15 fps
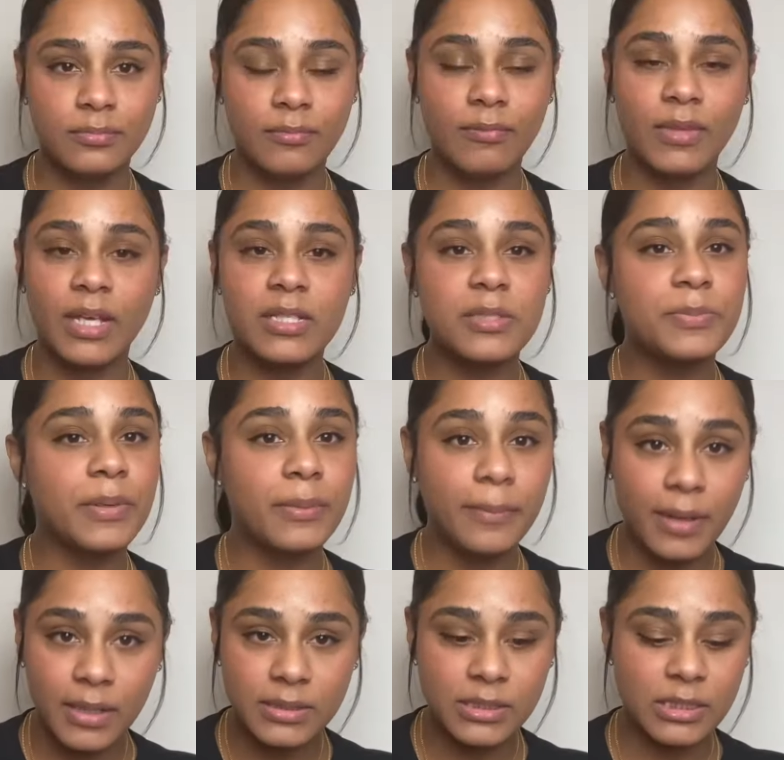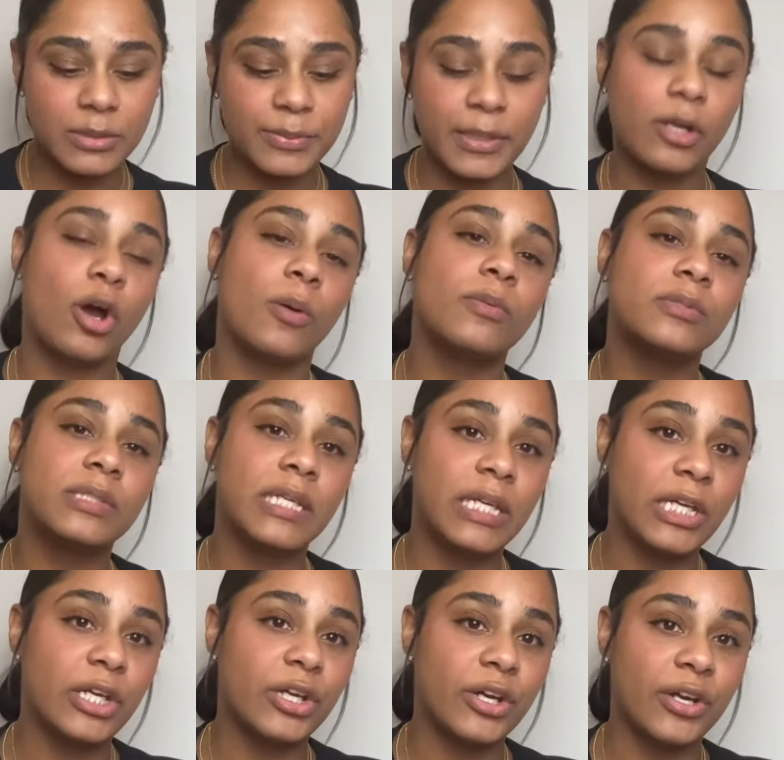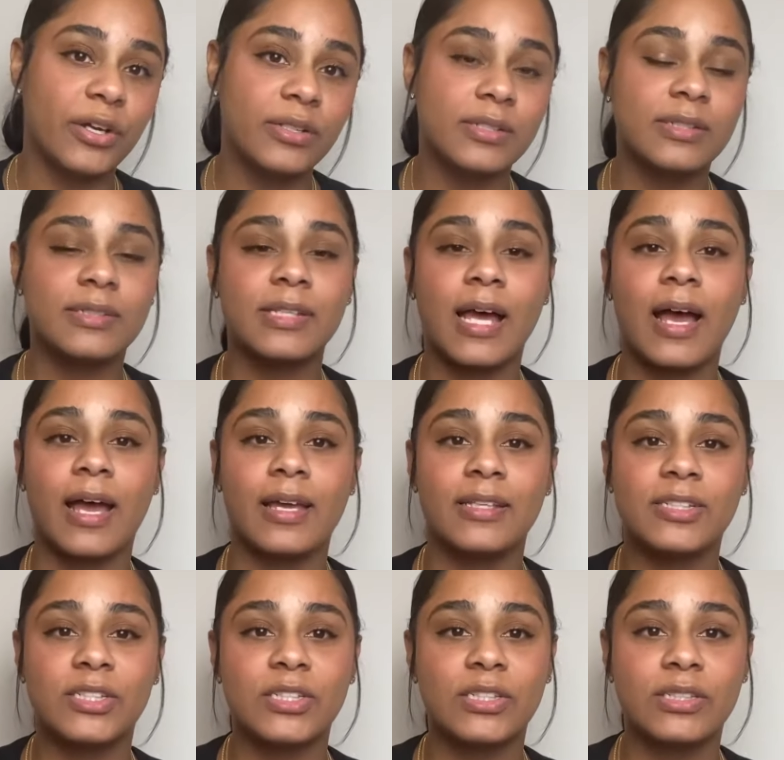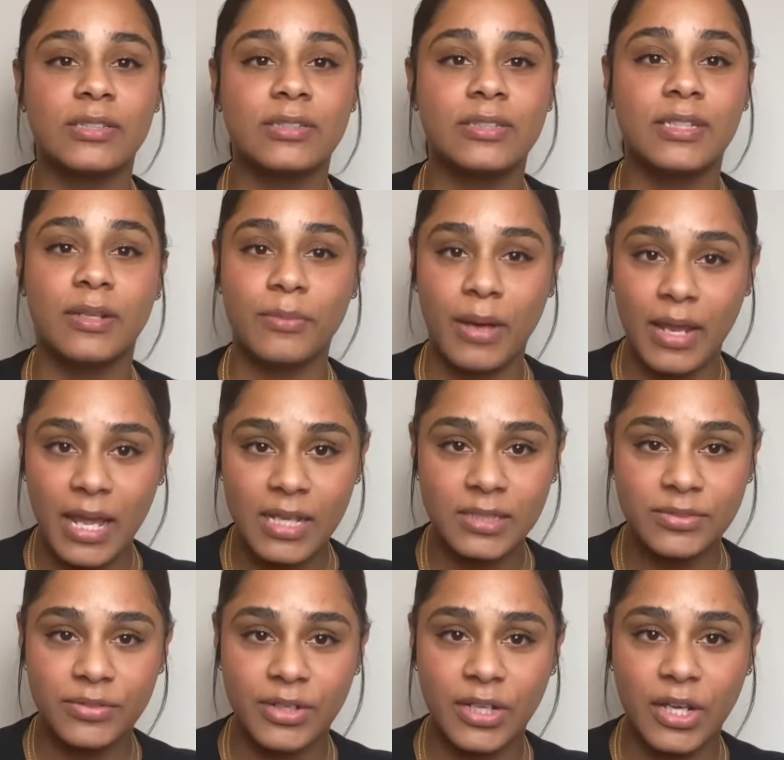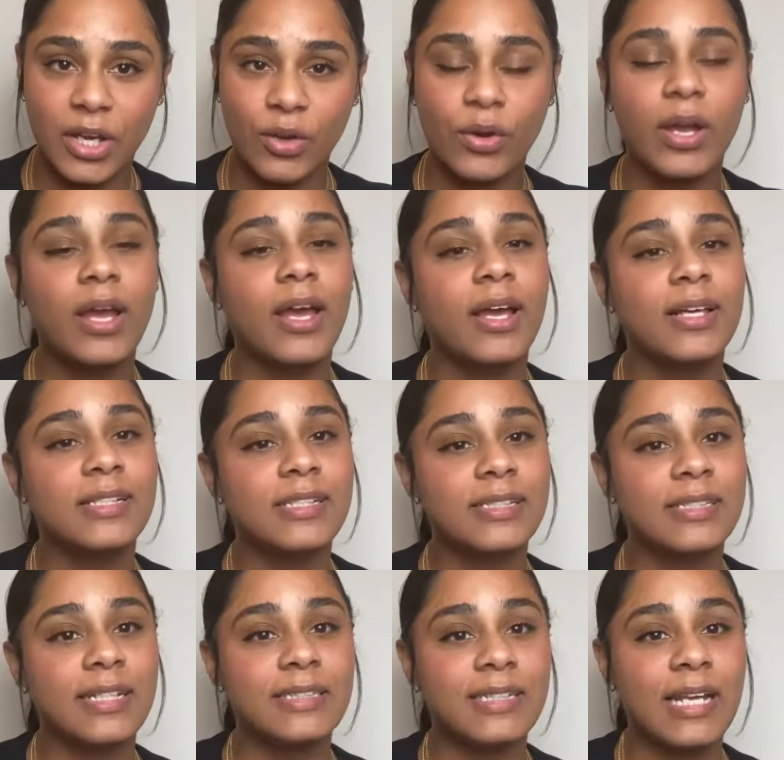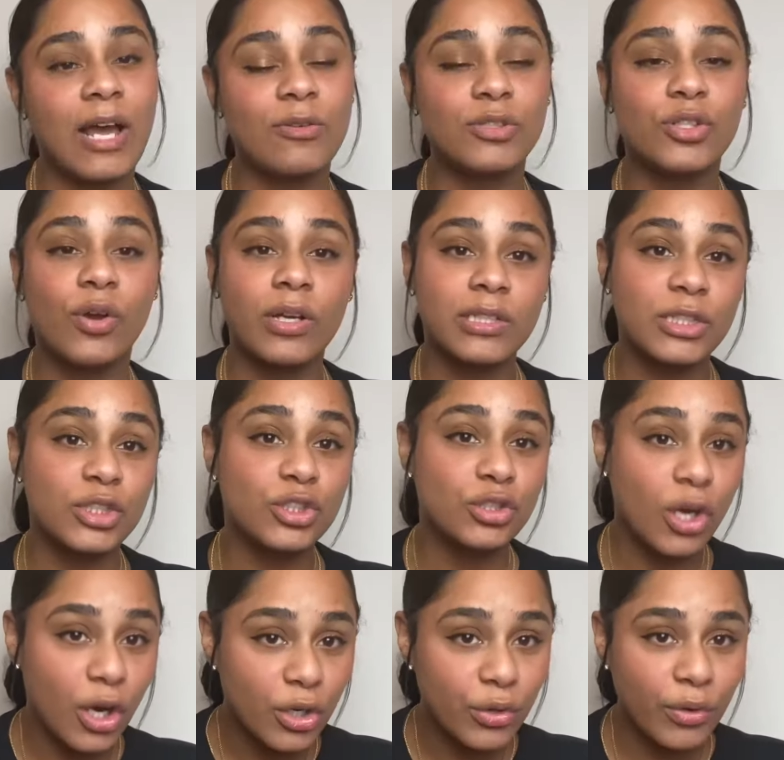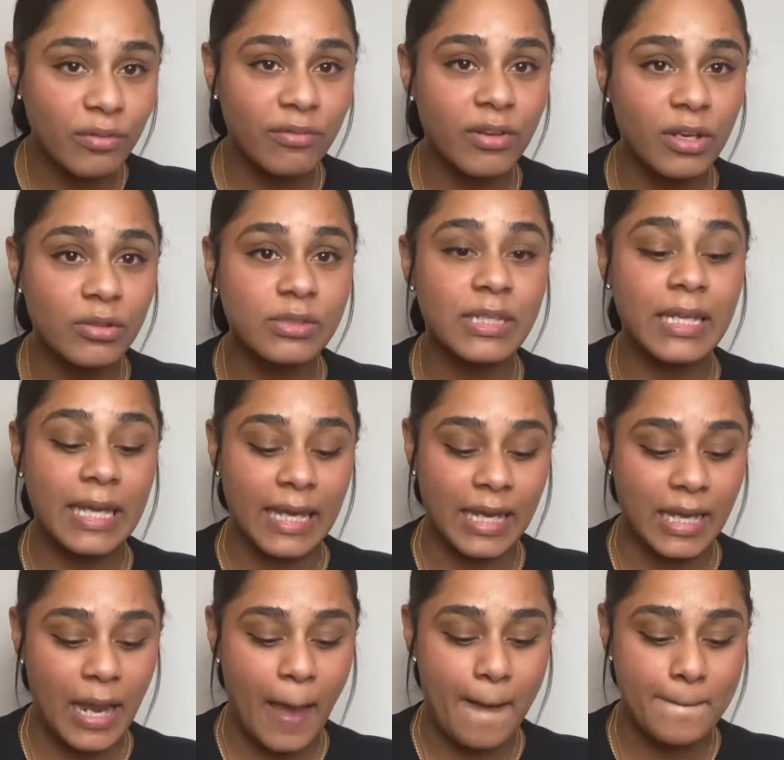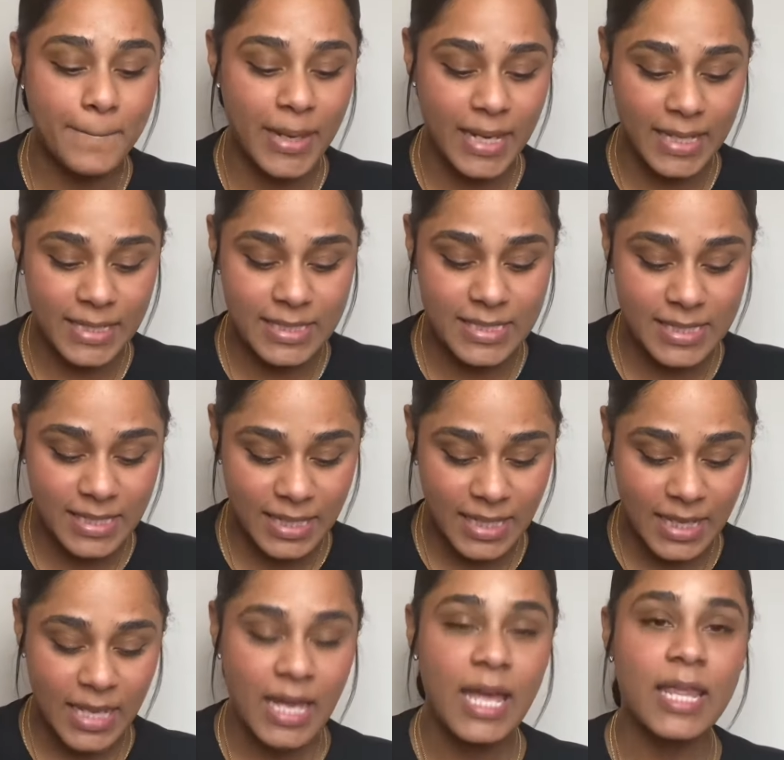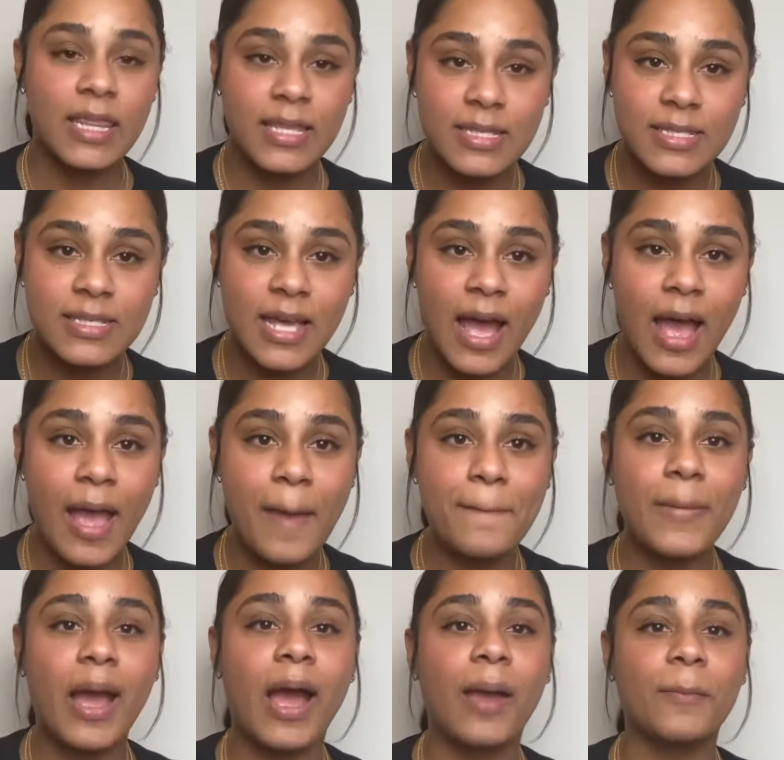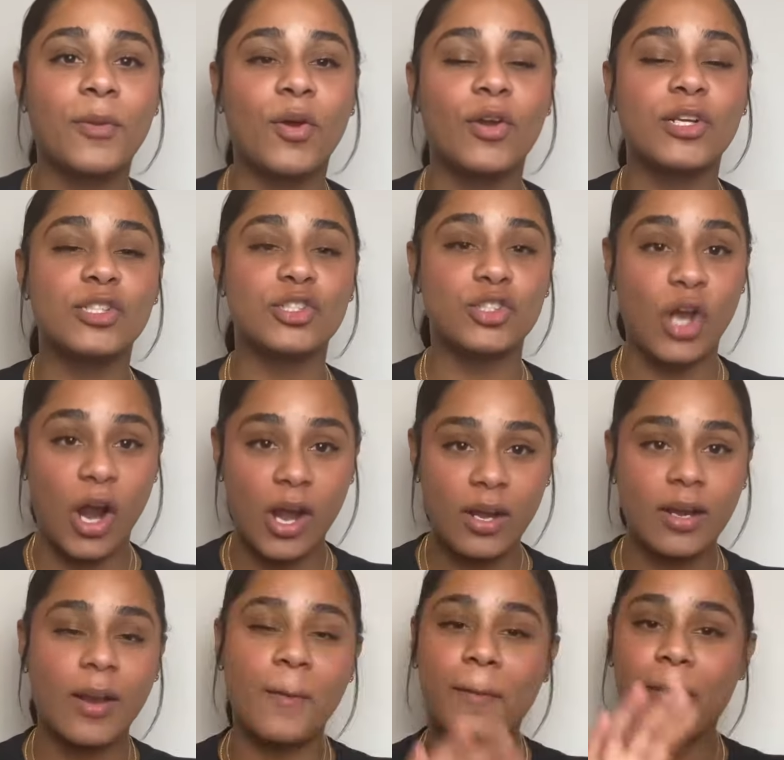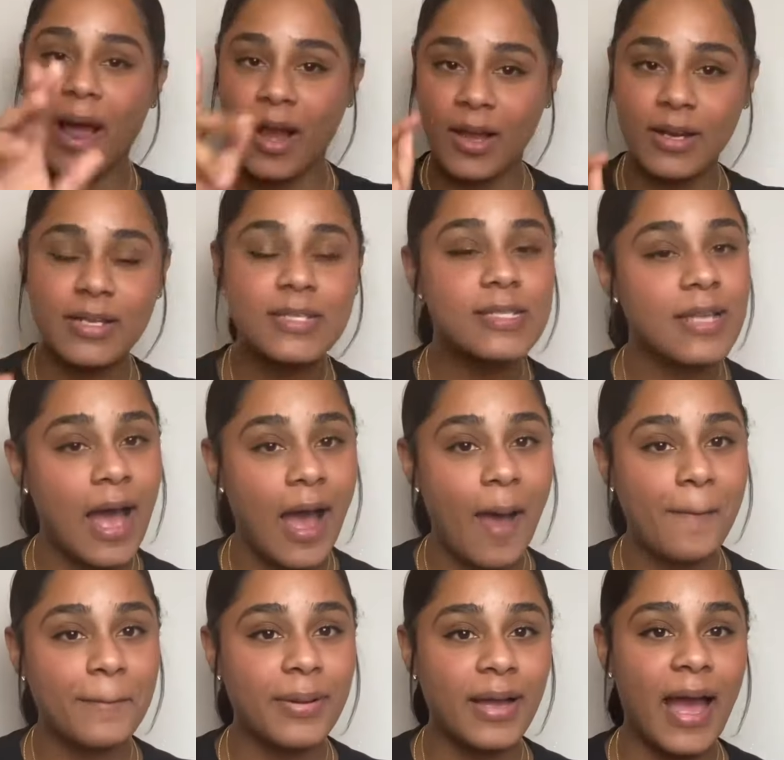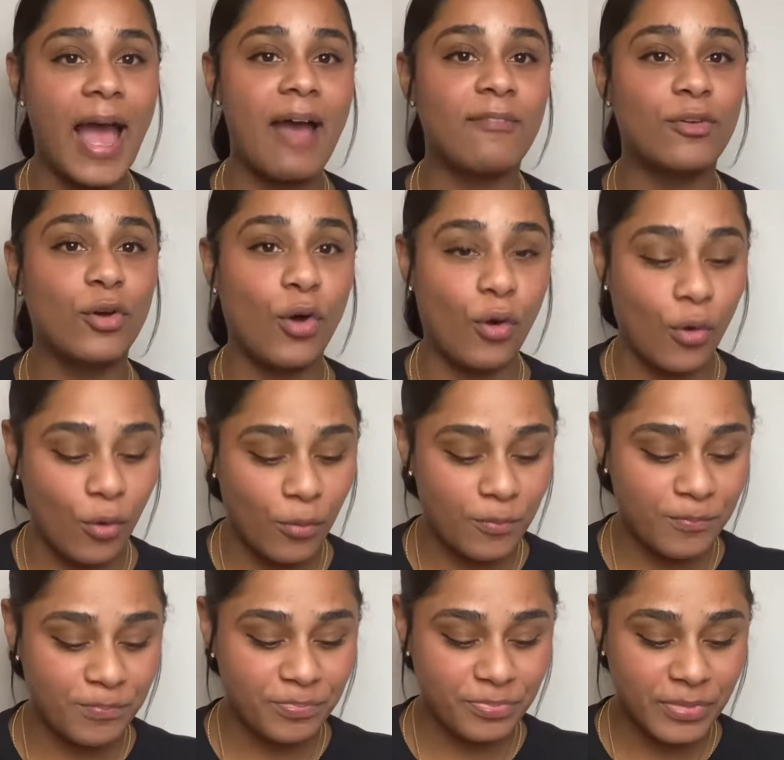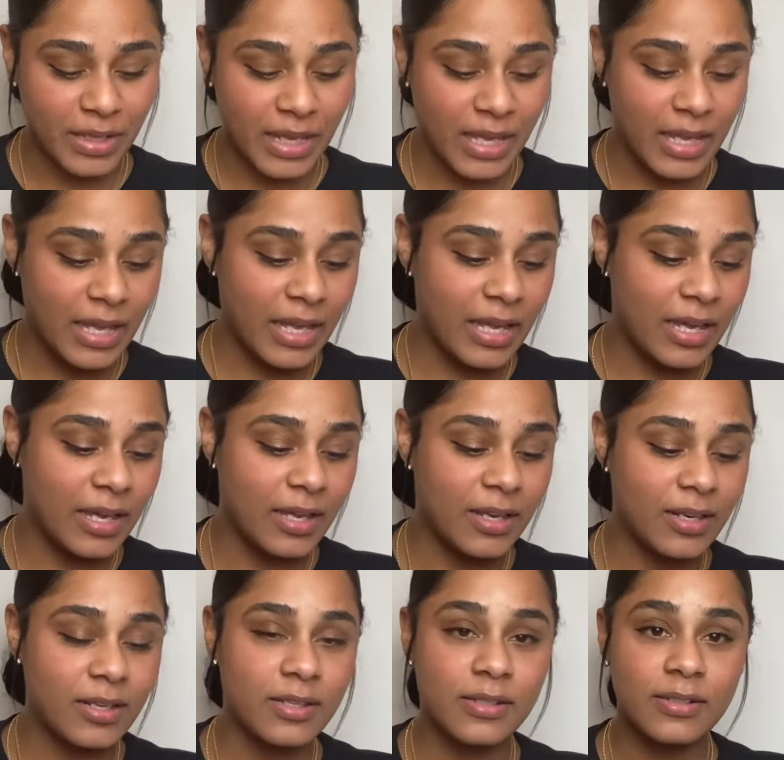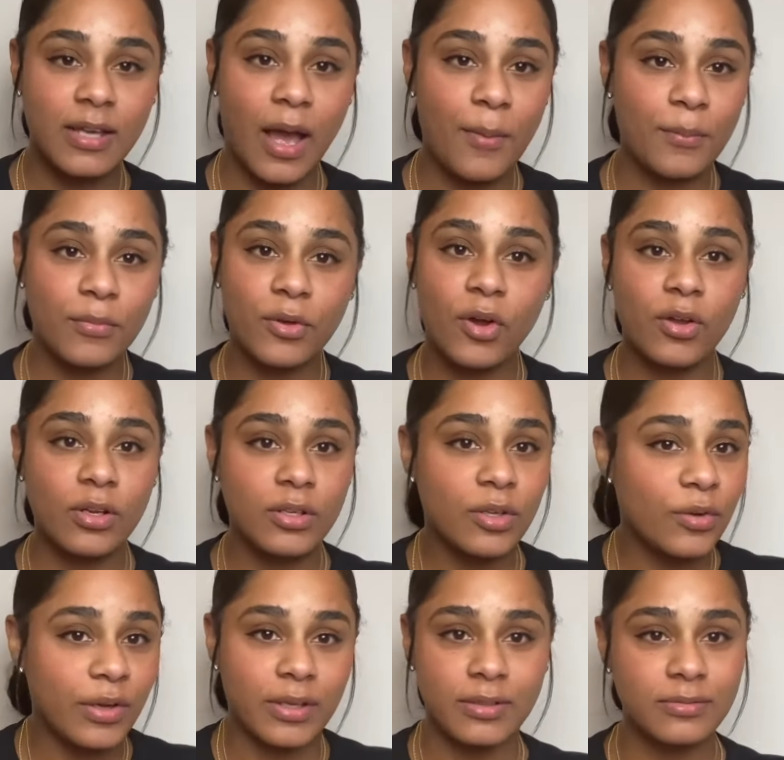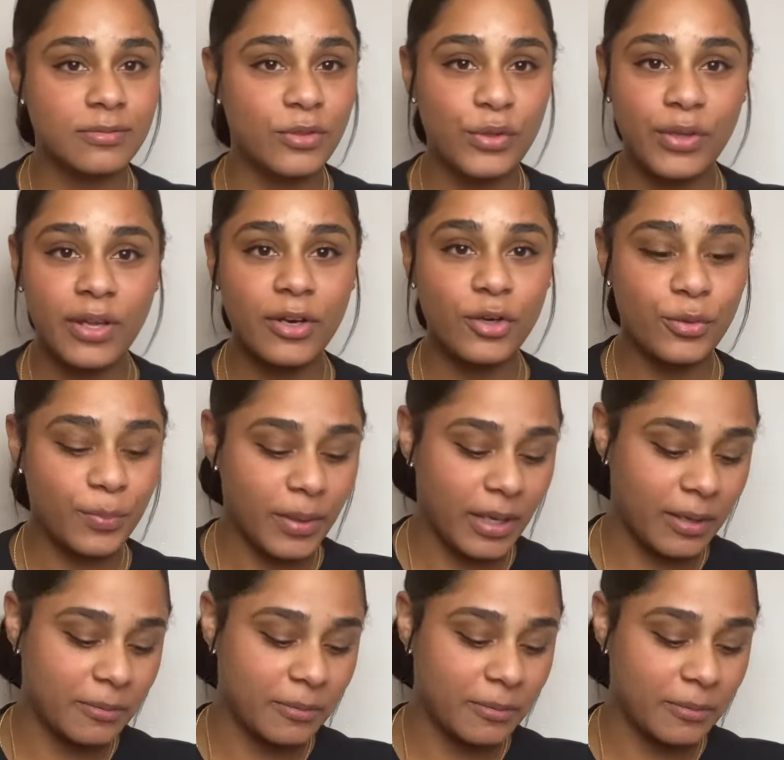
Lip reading: It's been months, it's been almost a year since I did my last video, since I said I was going to start doing videos again, but this time I'm going to start and I'm not going to stop. I have a goal and I'm going to do it. New year, new me.